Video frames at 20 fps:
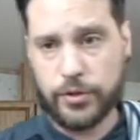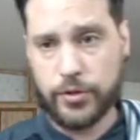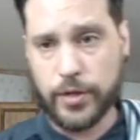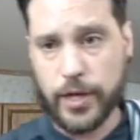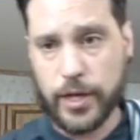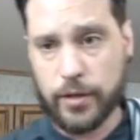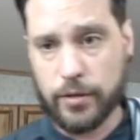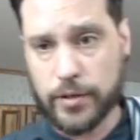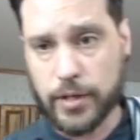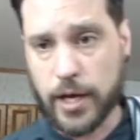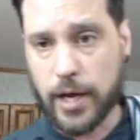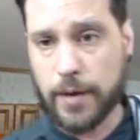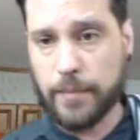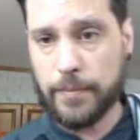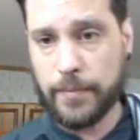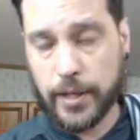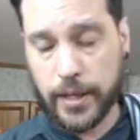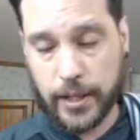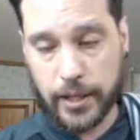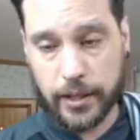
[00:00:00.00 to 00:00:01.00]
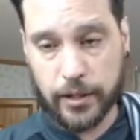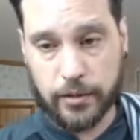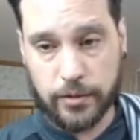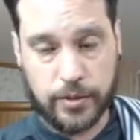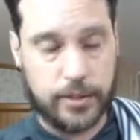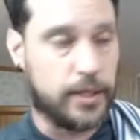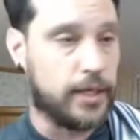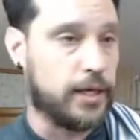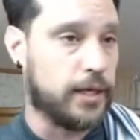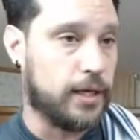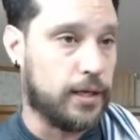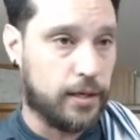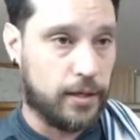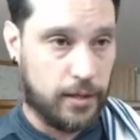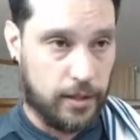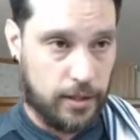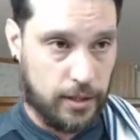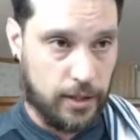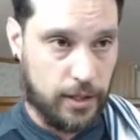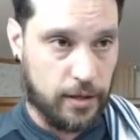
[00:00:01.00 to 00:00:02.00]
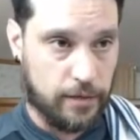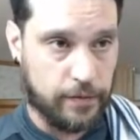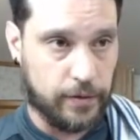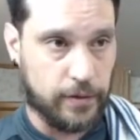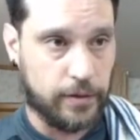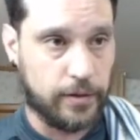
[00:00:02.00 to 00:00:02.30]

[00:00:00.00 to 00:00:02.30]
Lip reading: tray those up and get those in the oven.